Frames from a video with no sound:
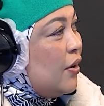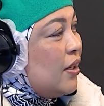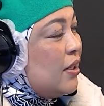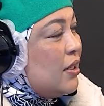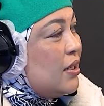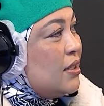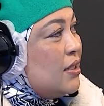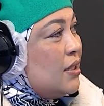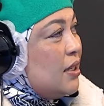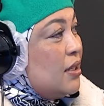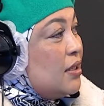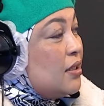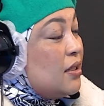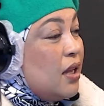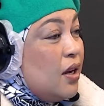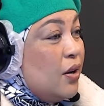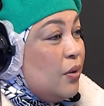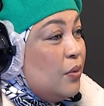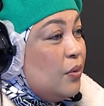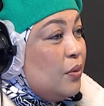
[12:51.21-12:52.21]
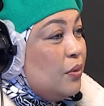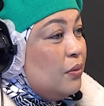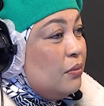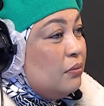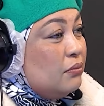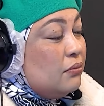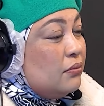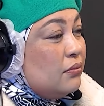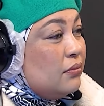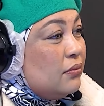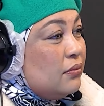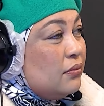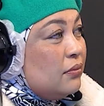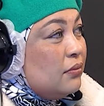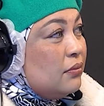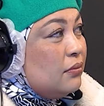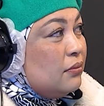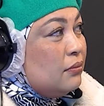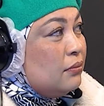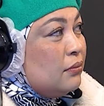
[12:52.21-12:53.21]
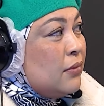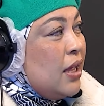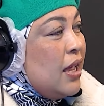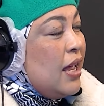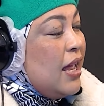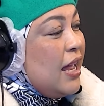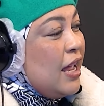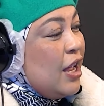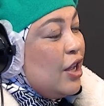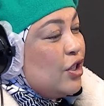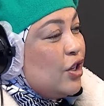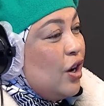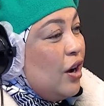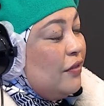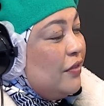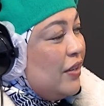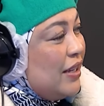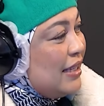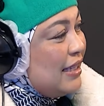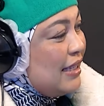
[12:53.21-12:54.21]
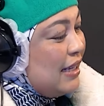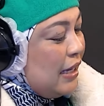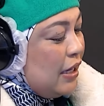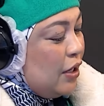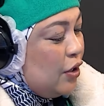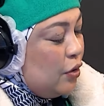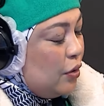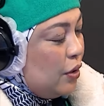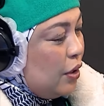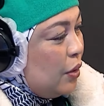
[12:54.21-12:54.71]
And he says, no. So obviously, you